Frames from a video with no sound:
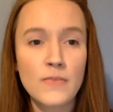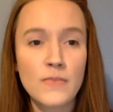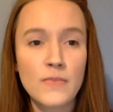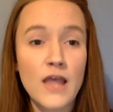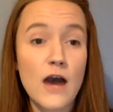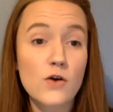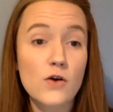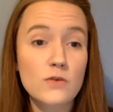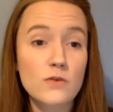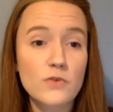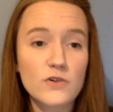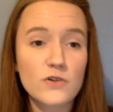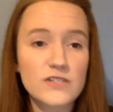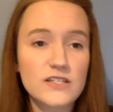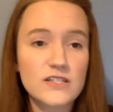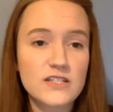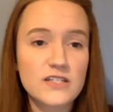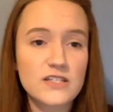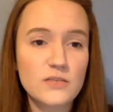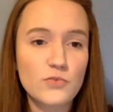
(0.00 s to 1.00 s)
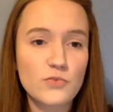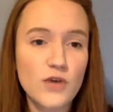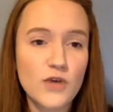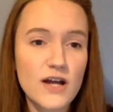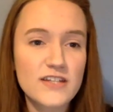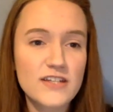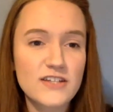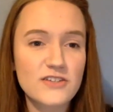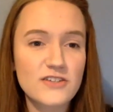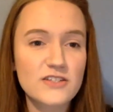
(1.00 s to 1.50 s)
Our bodies
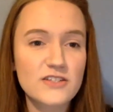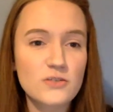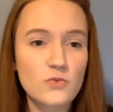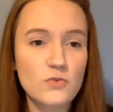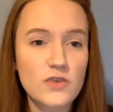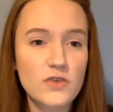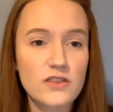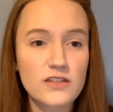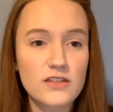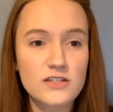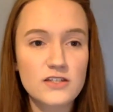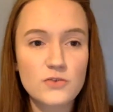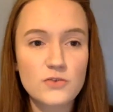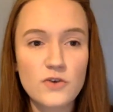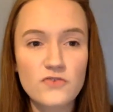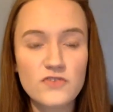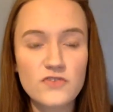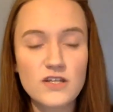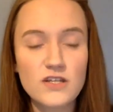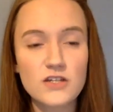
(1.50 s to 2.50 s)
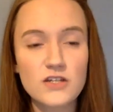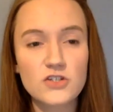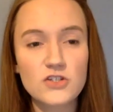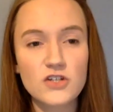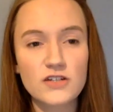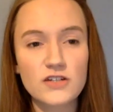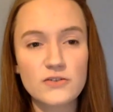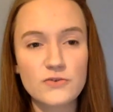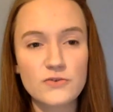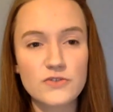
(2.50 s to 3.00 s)
surprise us with the swiftness
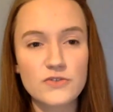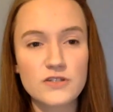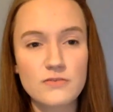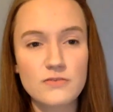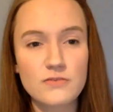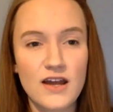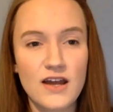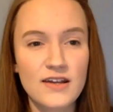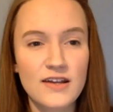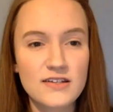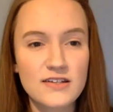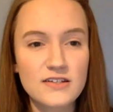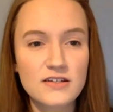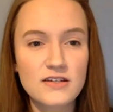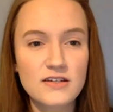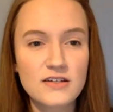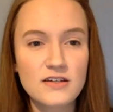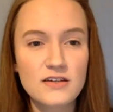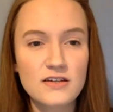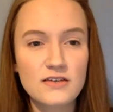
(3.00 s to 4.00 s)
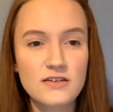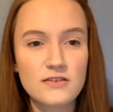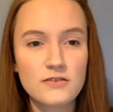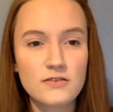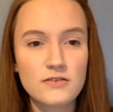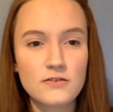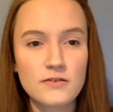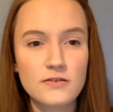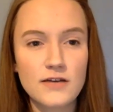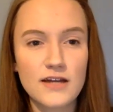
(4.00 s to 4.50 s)
shuttles demand,
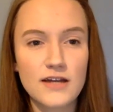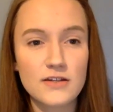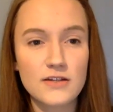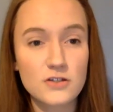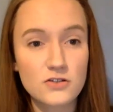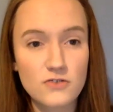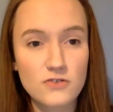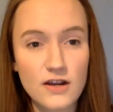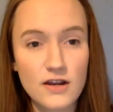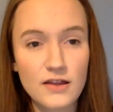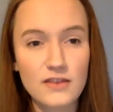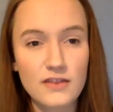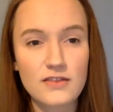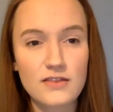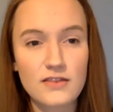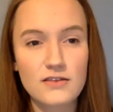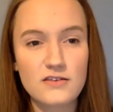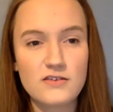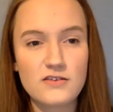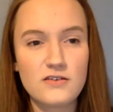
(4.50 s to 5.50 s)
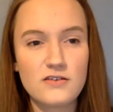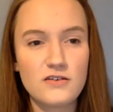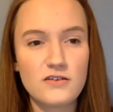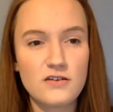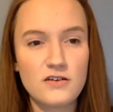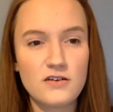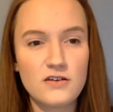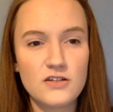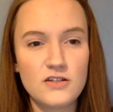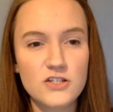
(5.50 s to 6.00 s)
and strength
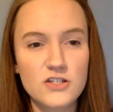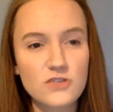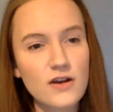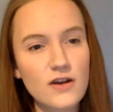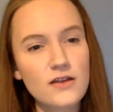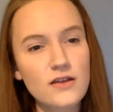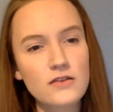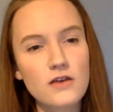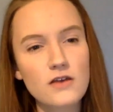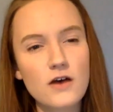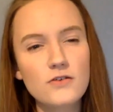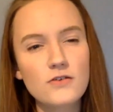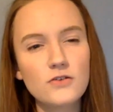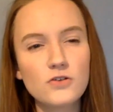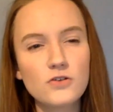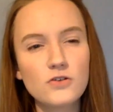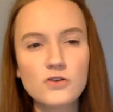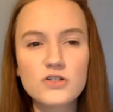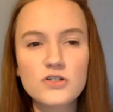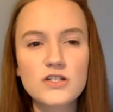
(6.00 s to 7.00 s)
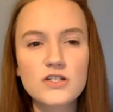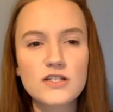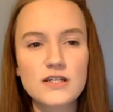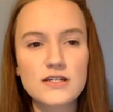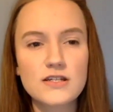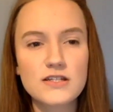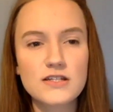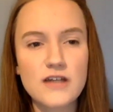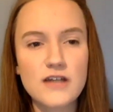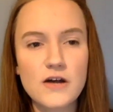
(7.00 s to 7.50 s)
unlodges
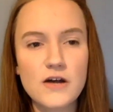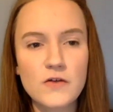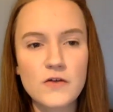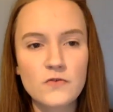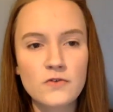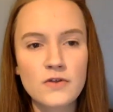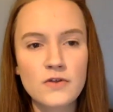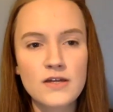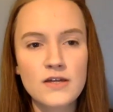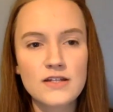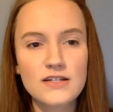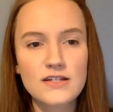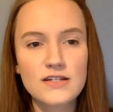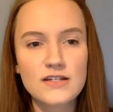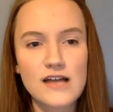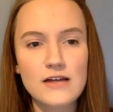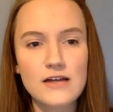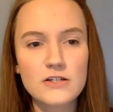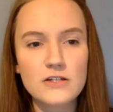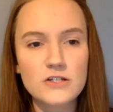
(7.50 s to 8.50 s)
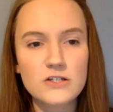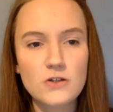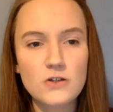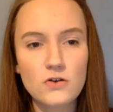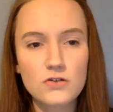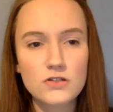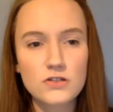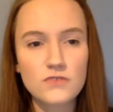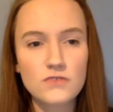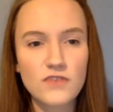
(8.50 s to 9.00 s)
itself to let
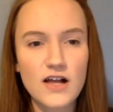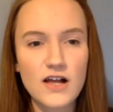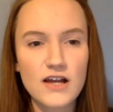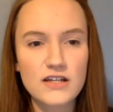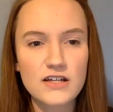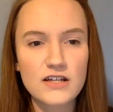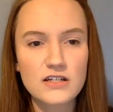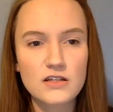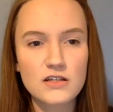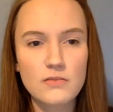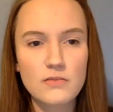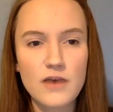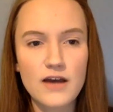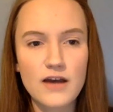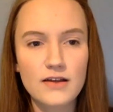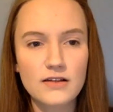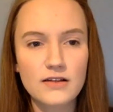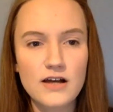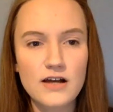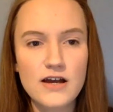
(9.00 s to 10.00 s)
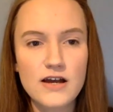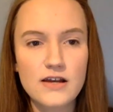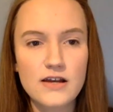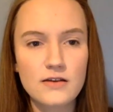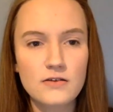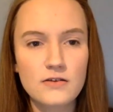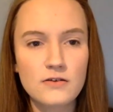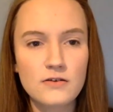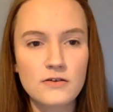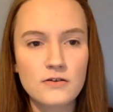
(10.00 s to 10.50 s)
shots fly to the back line.
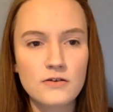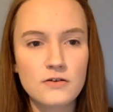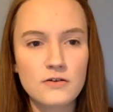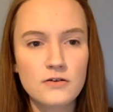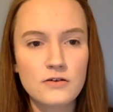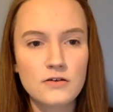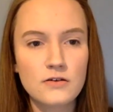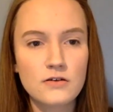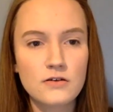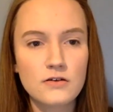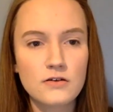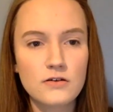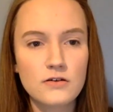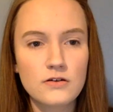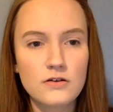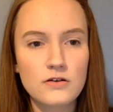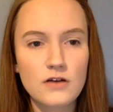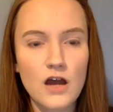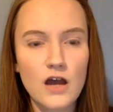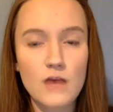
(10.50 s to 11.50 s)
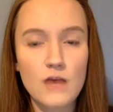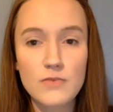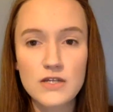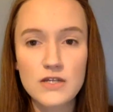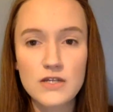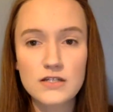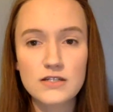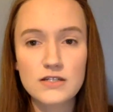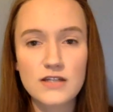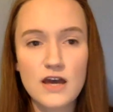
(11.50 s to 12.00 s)
A
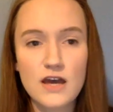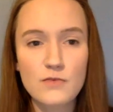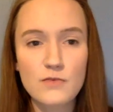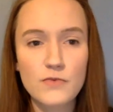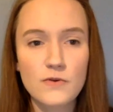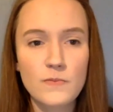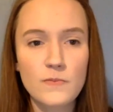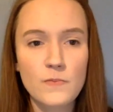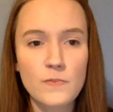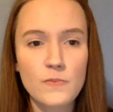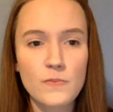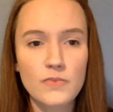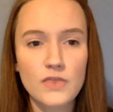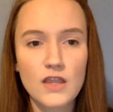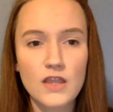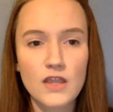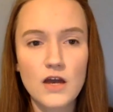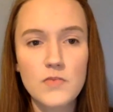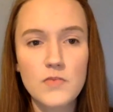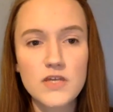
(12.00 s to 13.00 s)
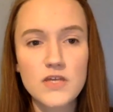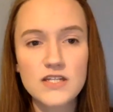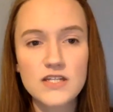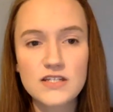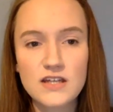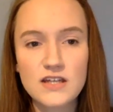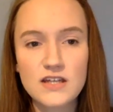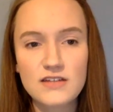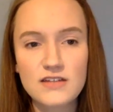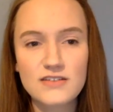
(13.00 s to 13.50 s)
misstep, a missed
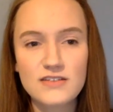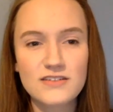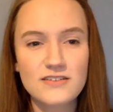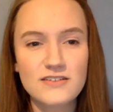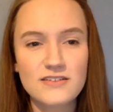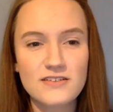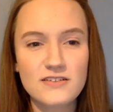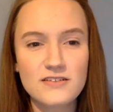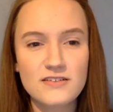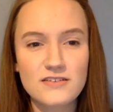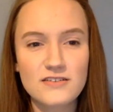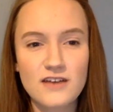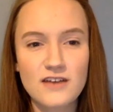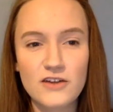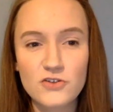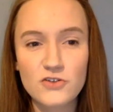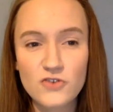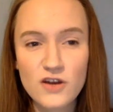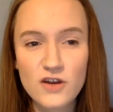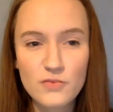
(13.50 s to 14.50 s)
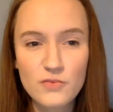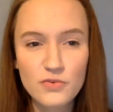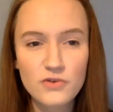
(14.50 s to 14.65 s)
hit, a trip.